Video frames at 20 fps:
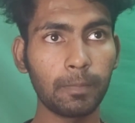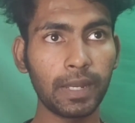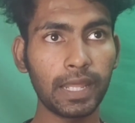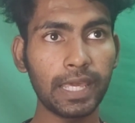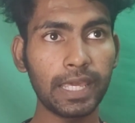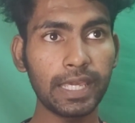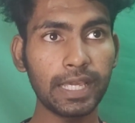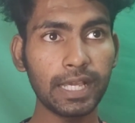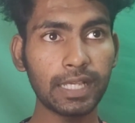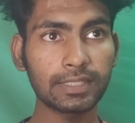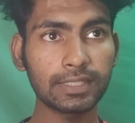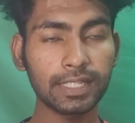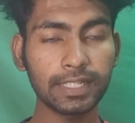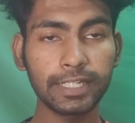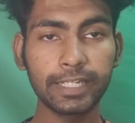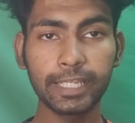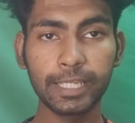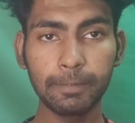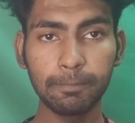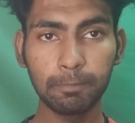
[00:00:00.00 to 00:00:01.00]
playing as
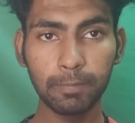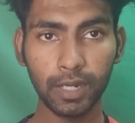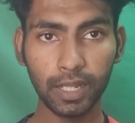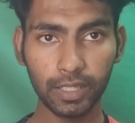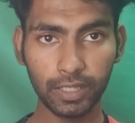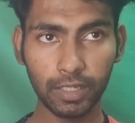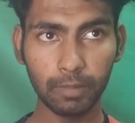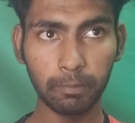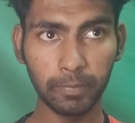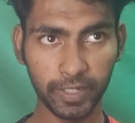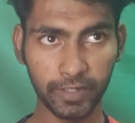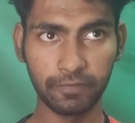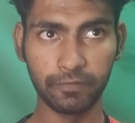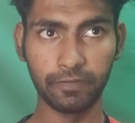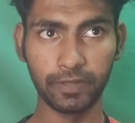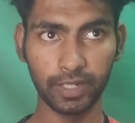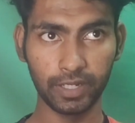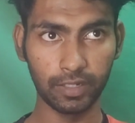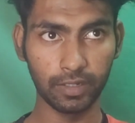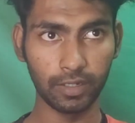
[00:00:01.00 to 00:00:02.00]
a deep playing
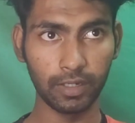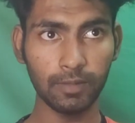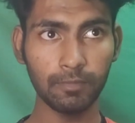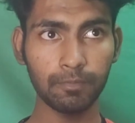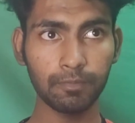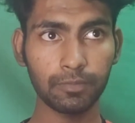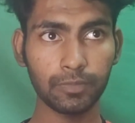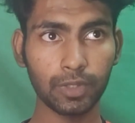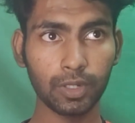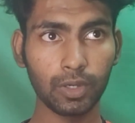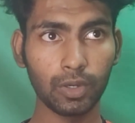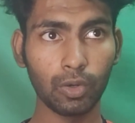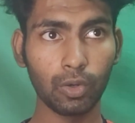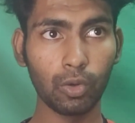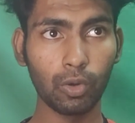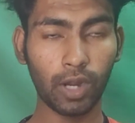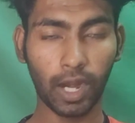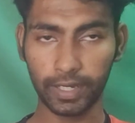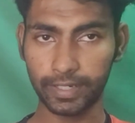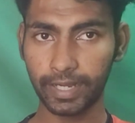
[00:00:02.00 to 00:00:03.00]
midfielder
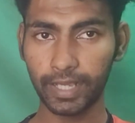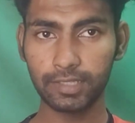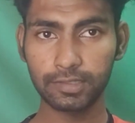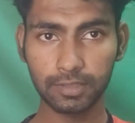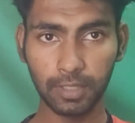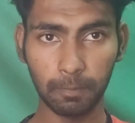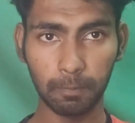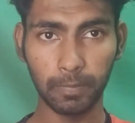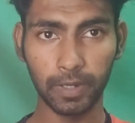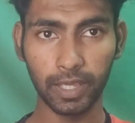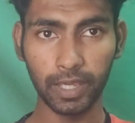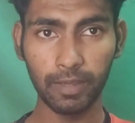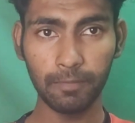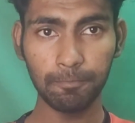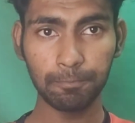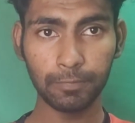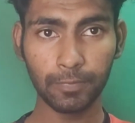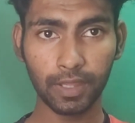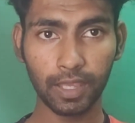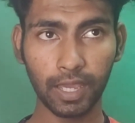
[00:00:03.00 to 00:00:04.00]
who conducts the
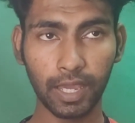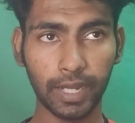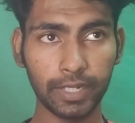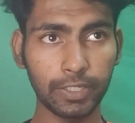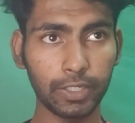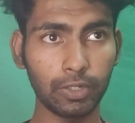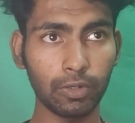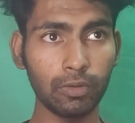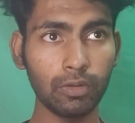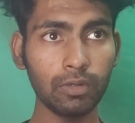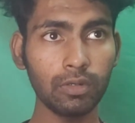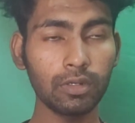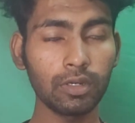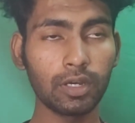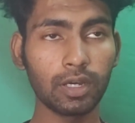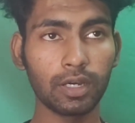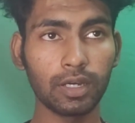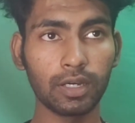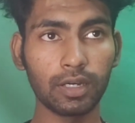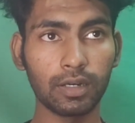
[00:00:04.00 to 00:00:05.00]
play and
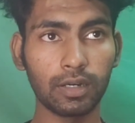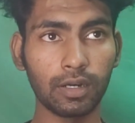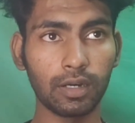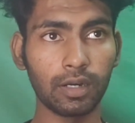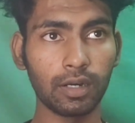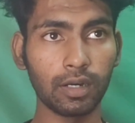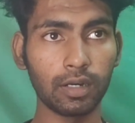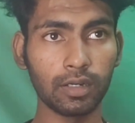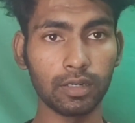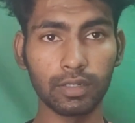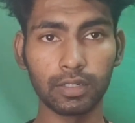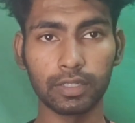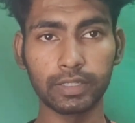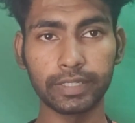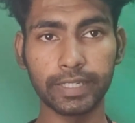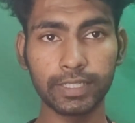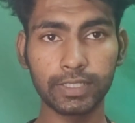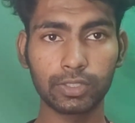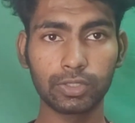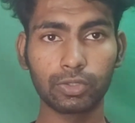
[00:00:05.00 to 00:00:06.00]

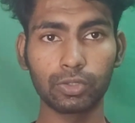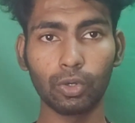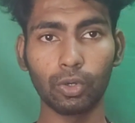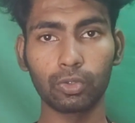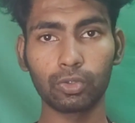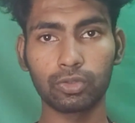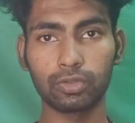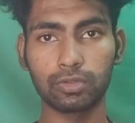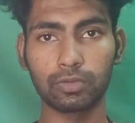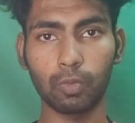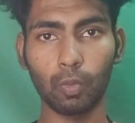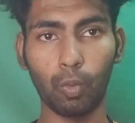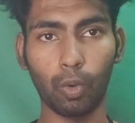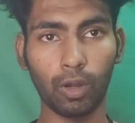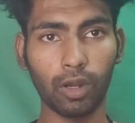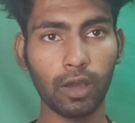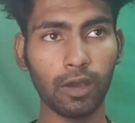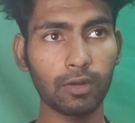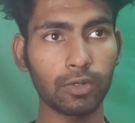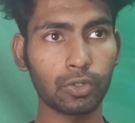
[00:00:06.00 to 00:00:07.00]
gets those
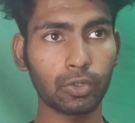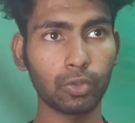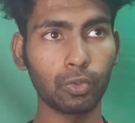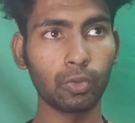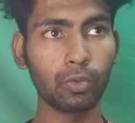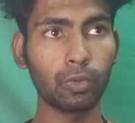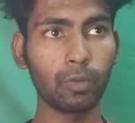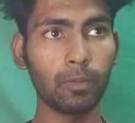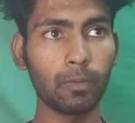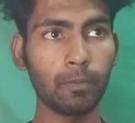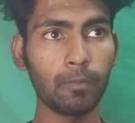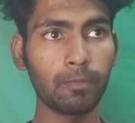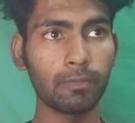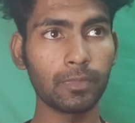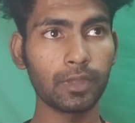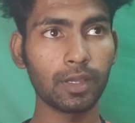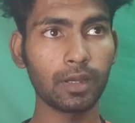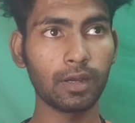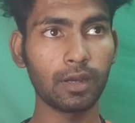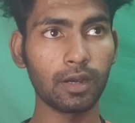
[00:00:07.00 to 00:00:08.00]
one or two
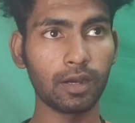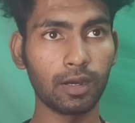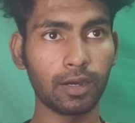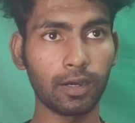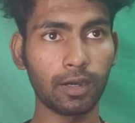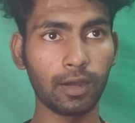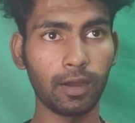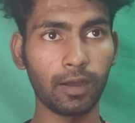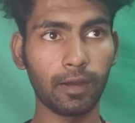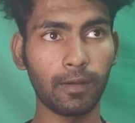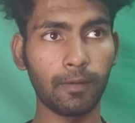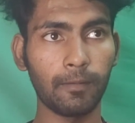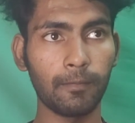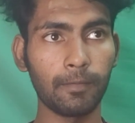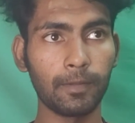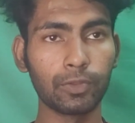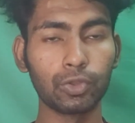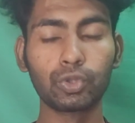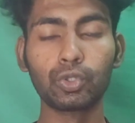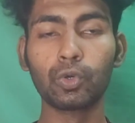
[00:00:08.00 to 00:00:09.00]

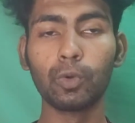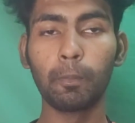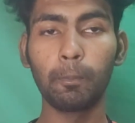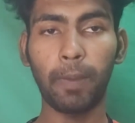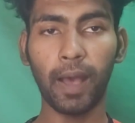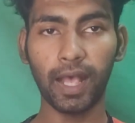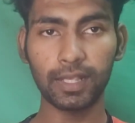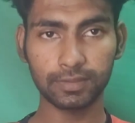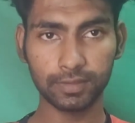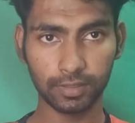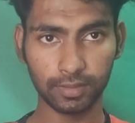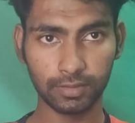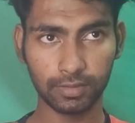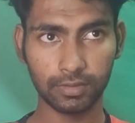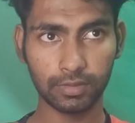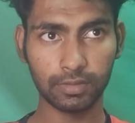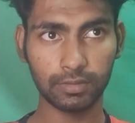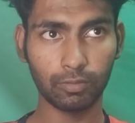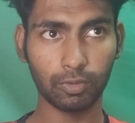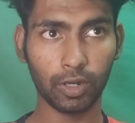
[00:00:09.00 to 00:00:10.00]
through
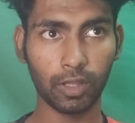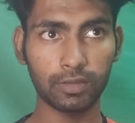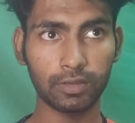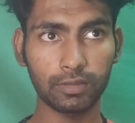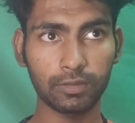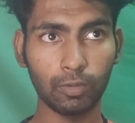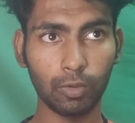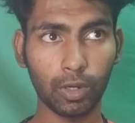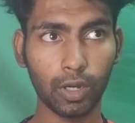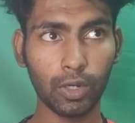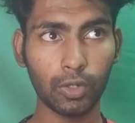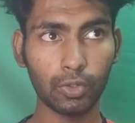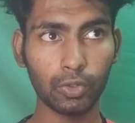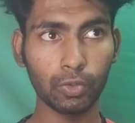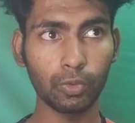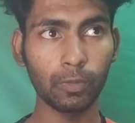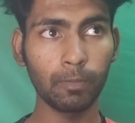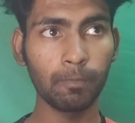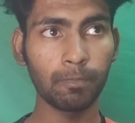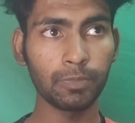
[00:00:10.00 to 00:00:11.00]
passes, one or
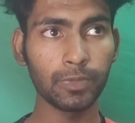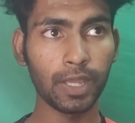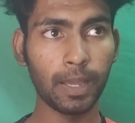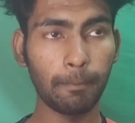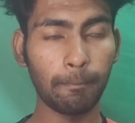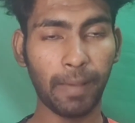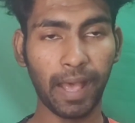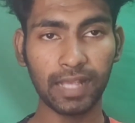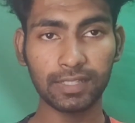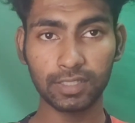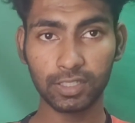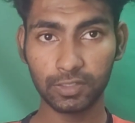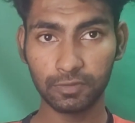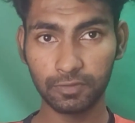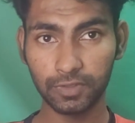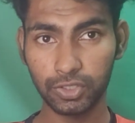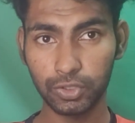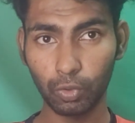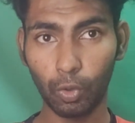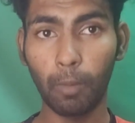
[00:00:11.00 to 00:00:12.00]
two passes
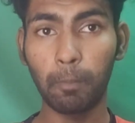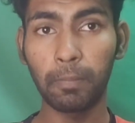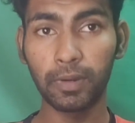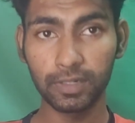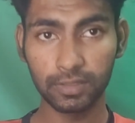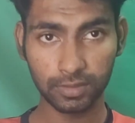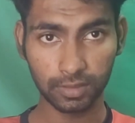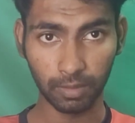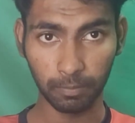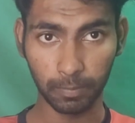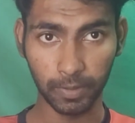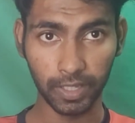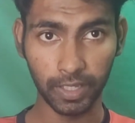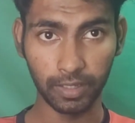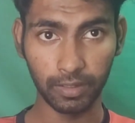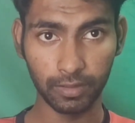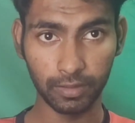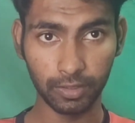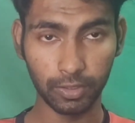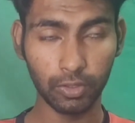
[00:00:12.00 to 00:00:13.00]
which opens the
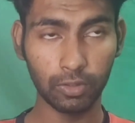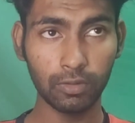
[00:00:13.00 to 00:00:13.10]
play,